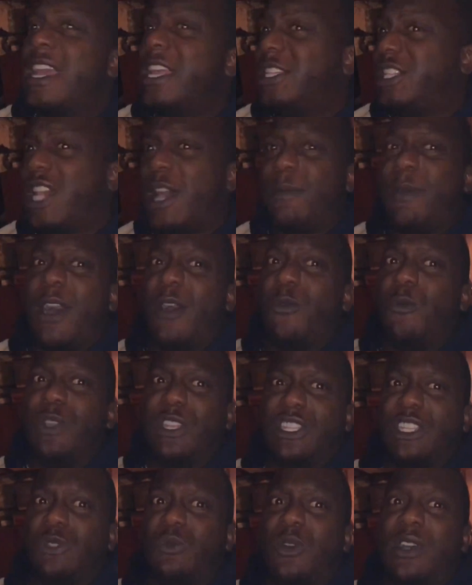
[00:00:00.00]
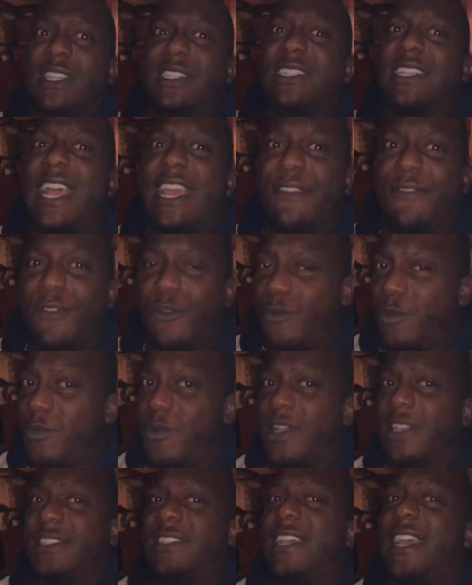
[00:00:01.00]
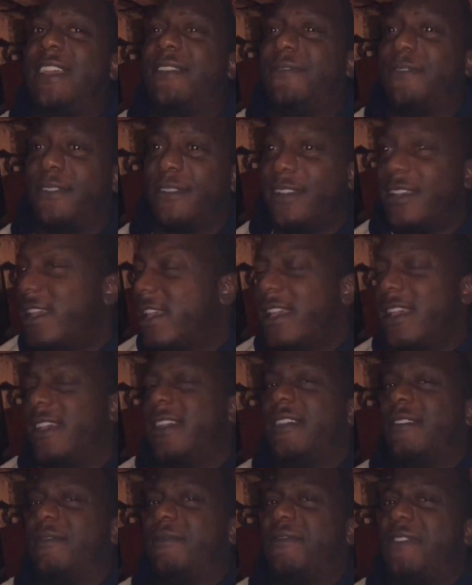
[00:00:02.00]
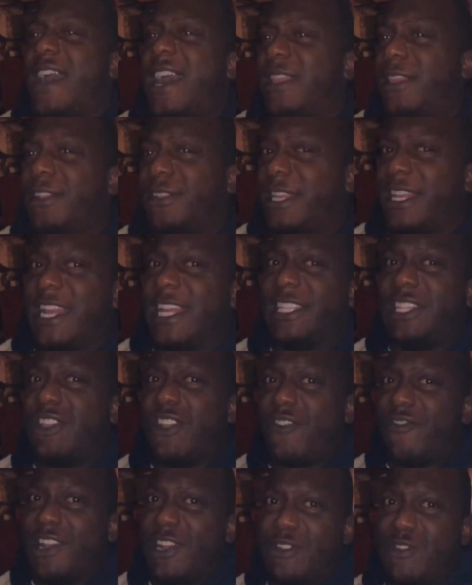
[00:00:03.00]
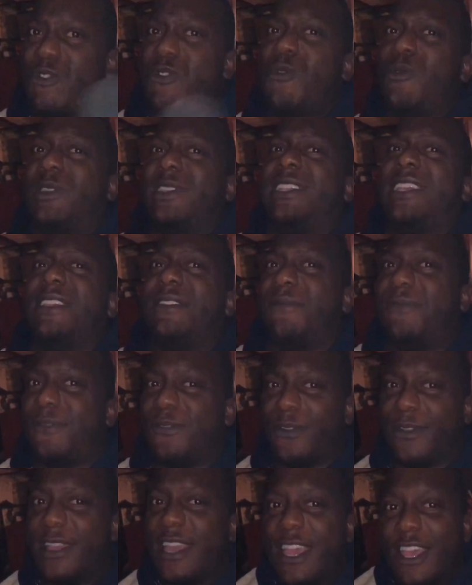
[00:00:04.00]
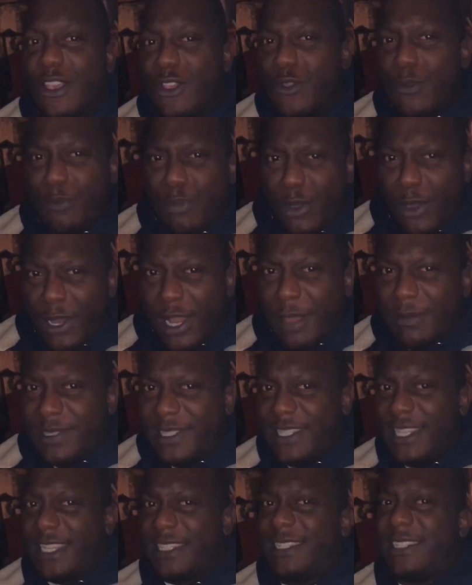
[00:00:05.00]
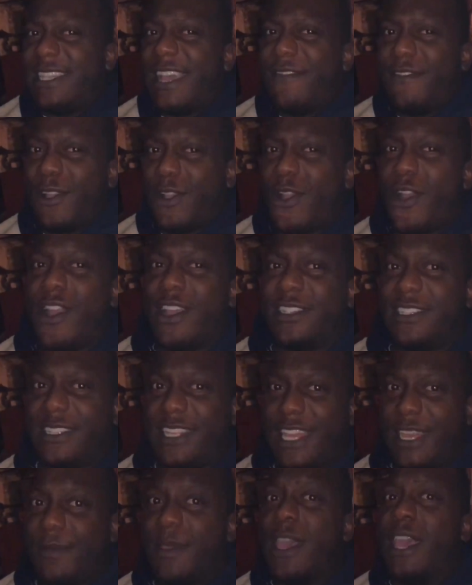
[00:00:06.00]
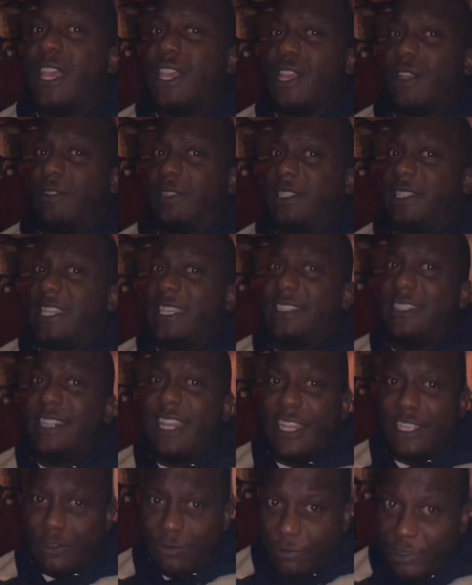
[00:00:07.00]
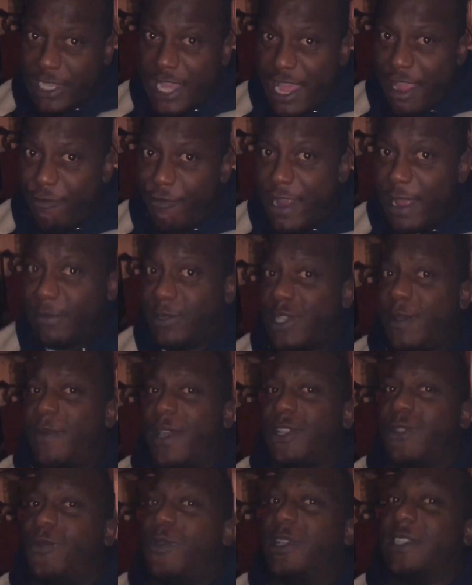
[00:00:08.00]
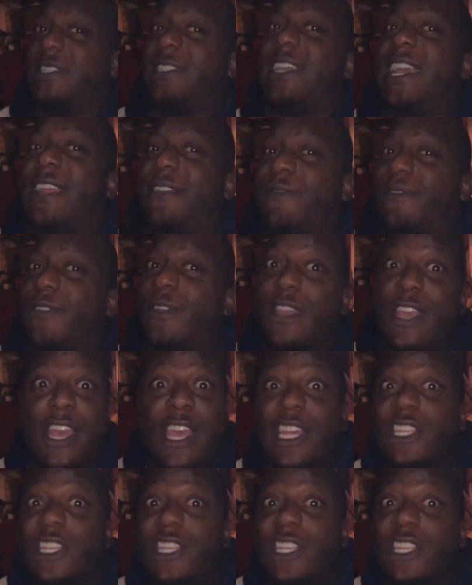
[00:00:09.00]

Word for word: Talking about, we just want Cypher, we want Cypher. Vot looked at us, he already knew what it was hitting for. You pull up six, seven cars deep, six niggas trying to rap, talking about you want Cypher.